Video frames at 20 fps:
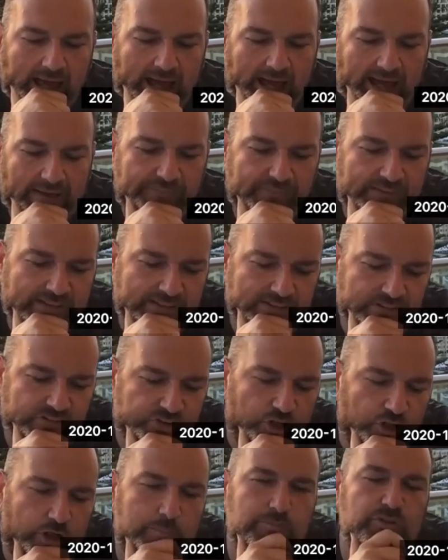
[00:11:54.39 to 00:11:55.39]
I think in
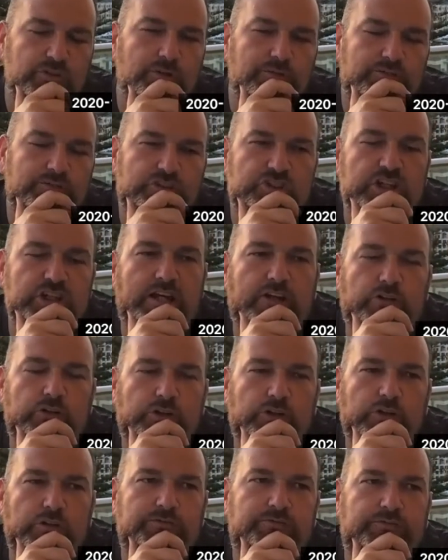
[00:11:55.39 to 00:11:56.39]
terms of
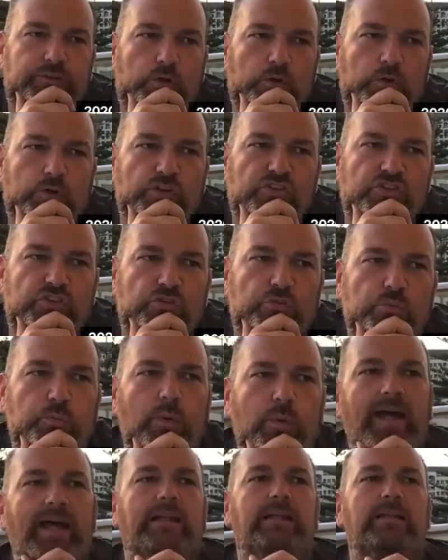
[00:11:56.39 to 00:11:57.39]
general focus as
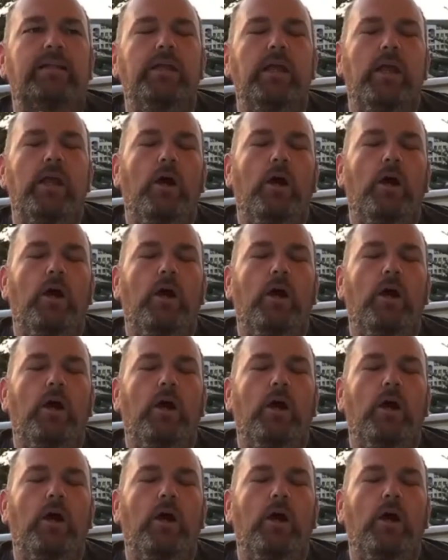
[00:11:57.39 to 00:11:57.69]
well,